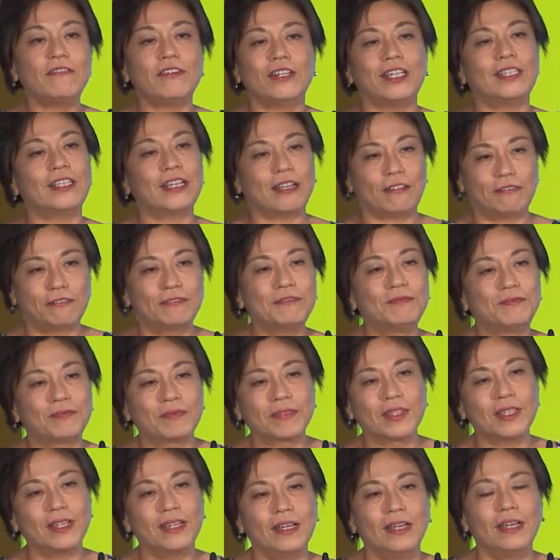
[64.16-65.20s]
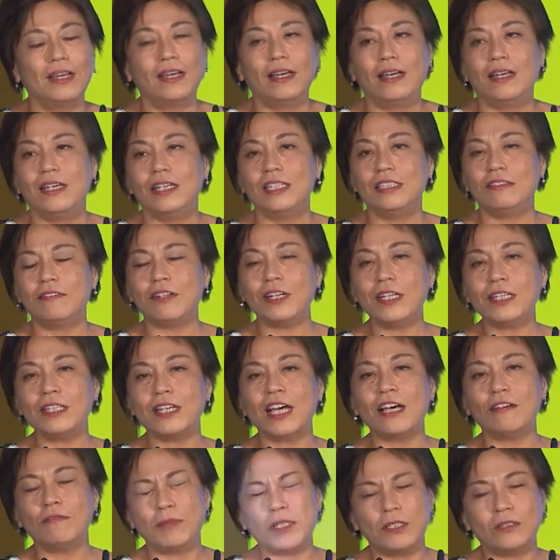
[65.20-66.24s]
very tough. It's very
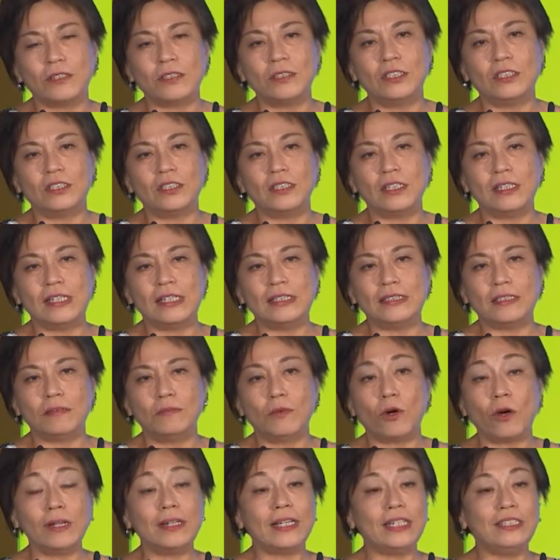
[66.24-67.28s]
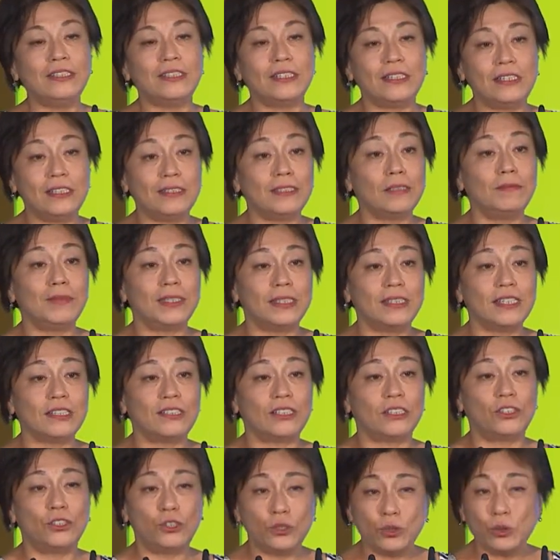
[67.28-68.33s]
tough because online journalism is such
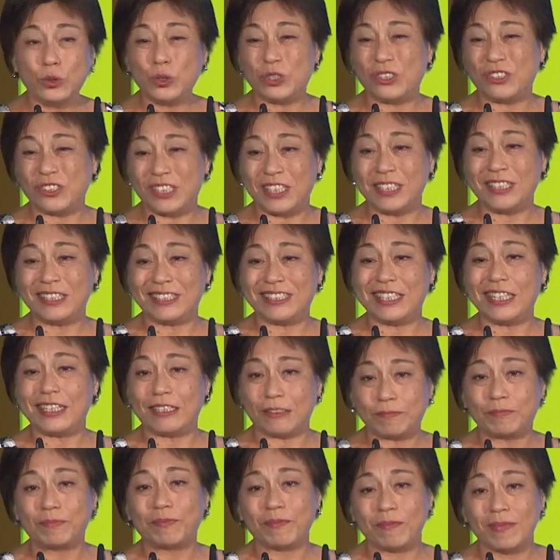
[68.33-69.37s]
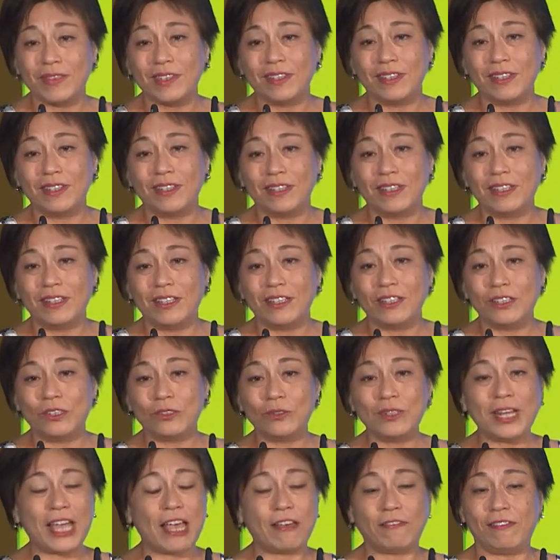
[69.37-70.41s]
a shoestring thing. You
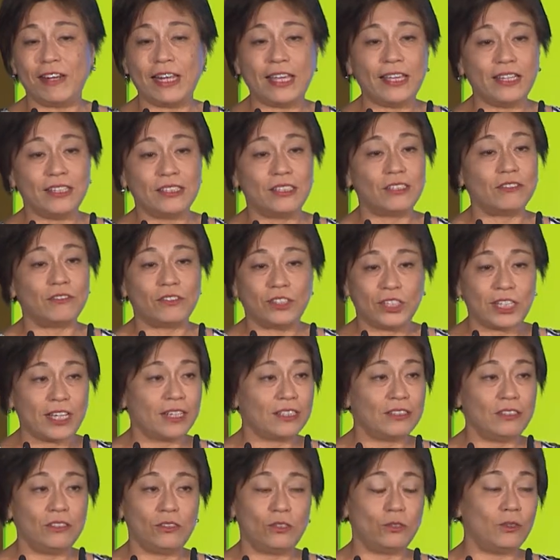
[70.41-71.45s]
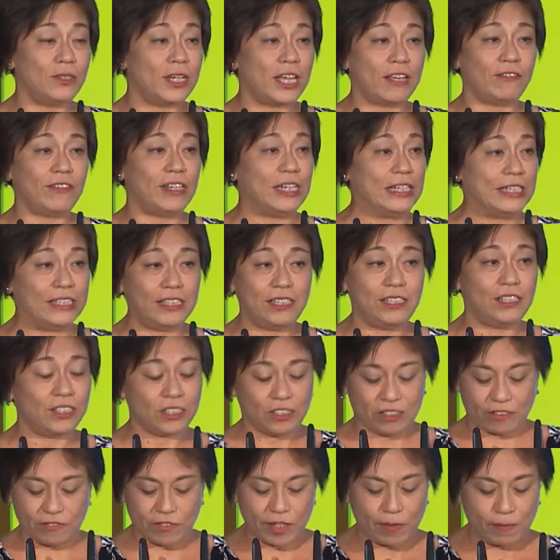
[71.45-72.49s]
don't have layers of checks, you don't have a
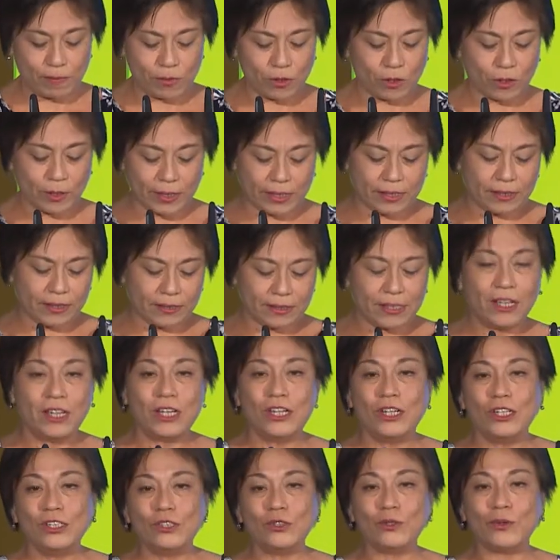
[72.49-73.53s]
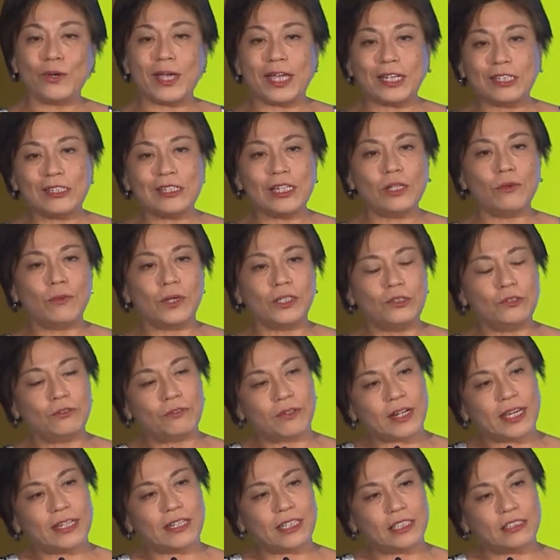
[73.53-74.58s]
legion of employees. So actually what you
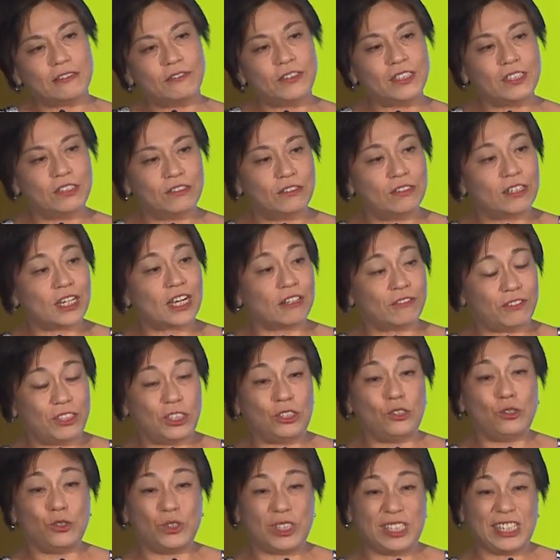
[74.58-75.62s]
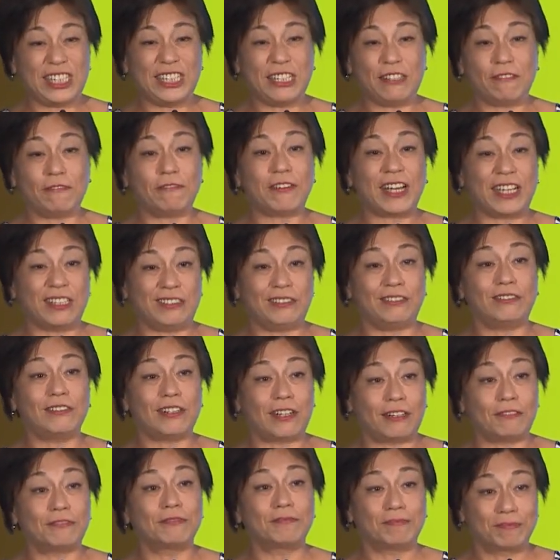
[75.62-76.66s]
write as first draft is usually final
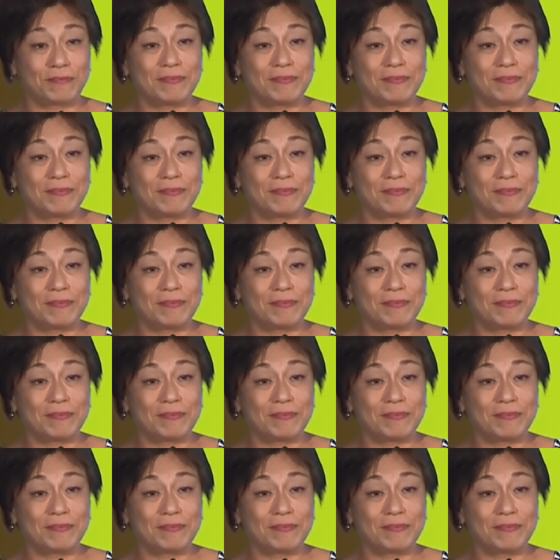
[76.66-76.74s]
draft.